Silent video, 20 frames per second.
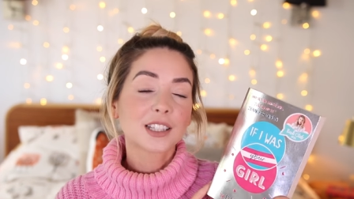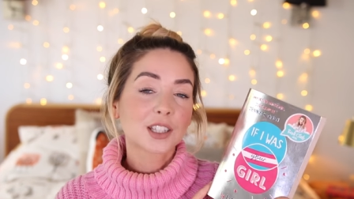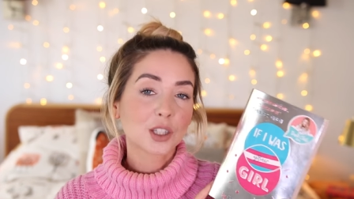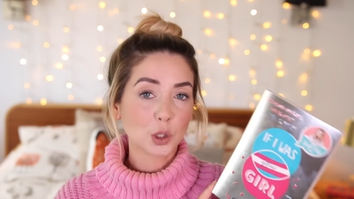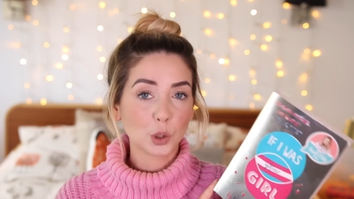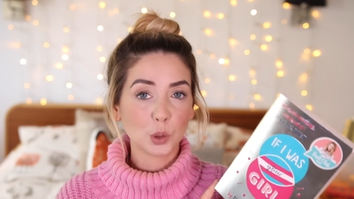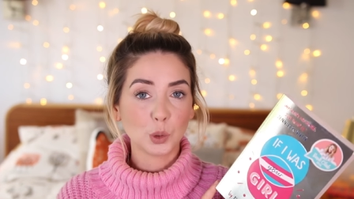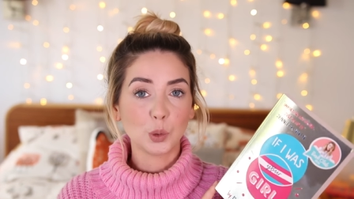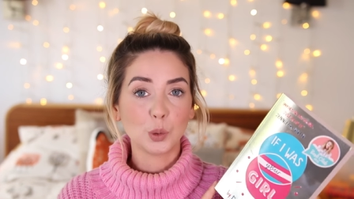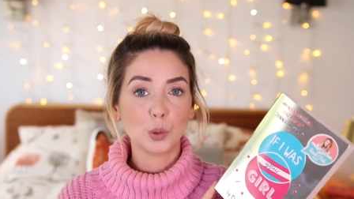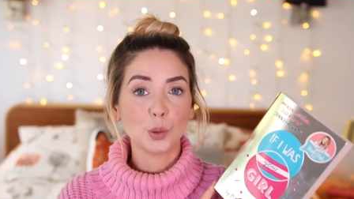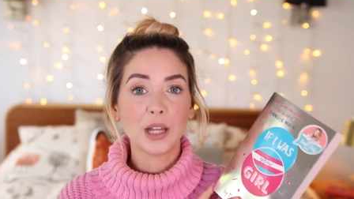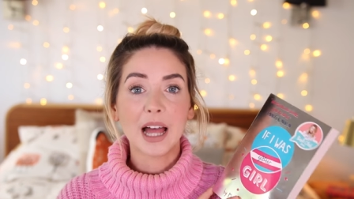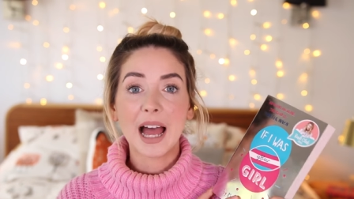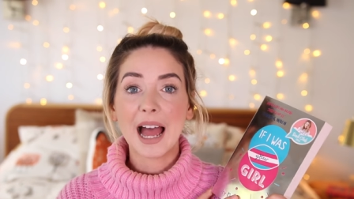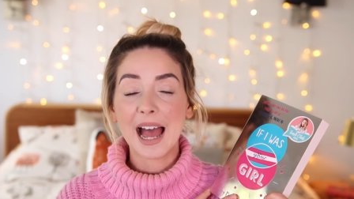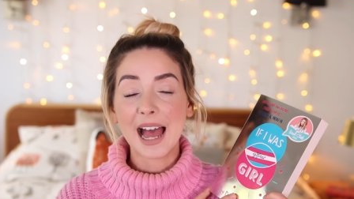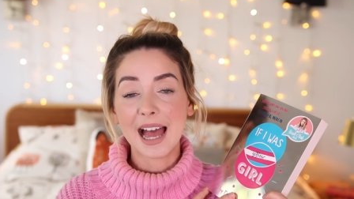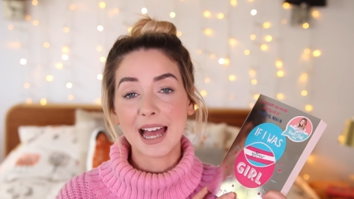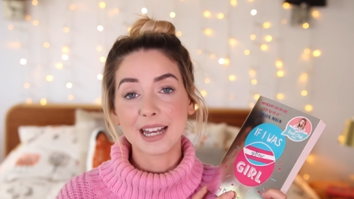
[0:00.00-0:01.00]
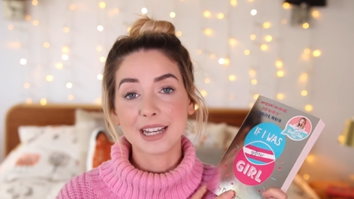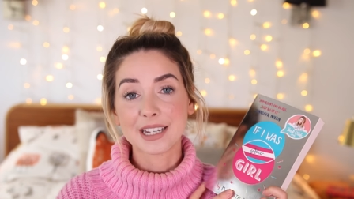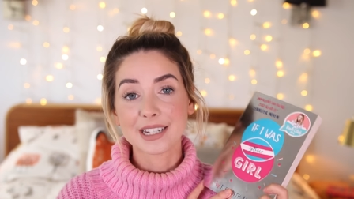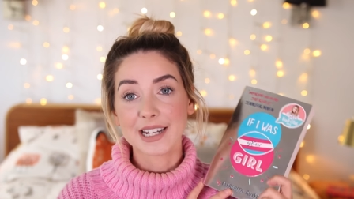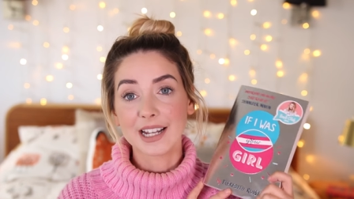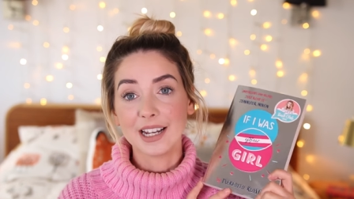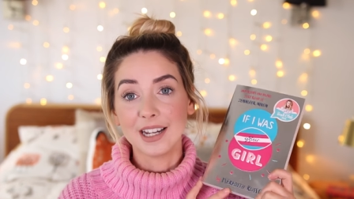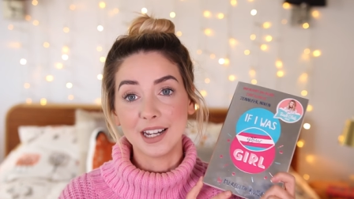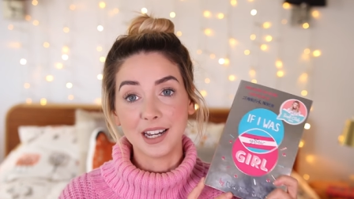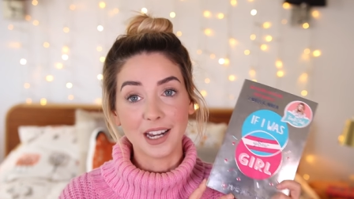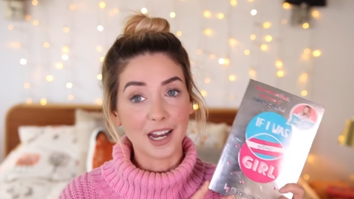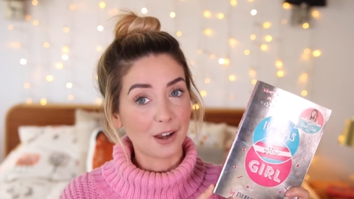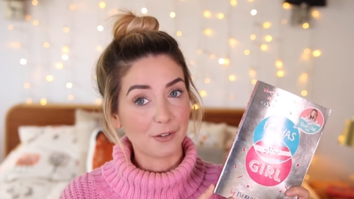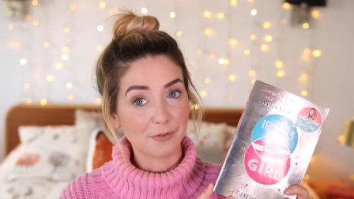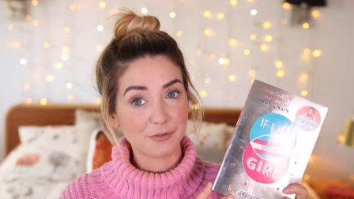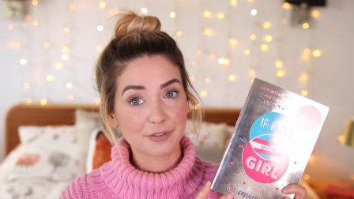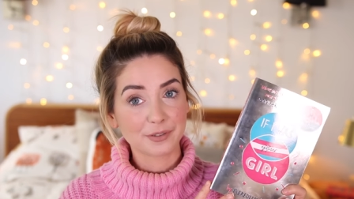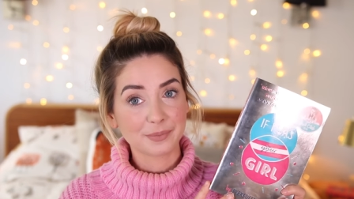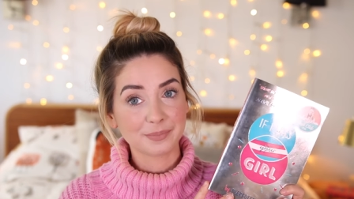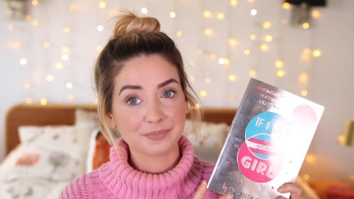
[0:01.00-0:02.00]
school, and
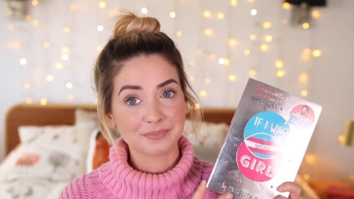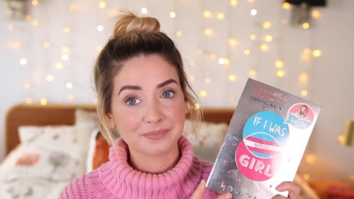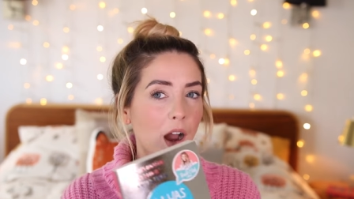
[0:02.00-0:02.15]
love.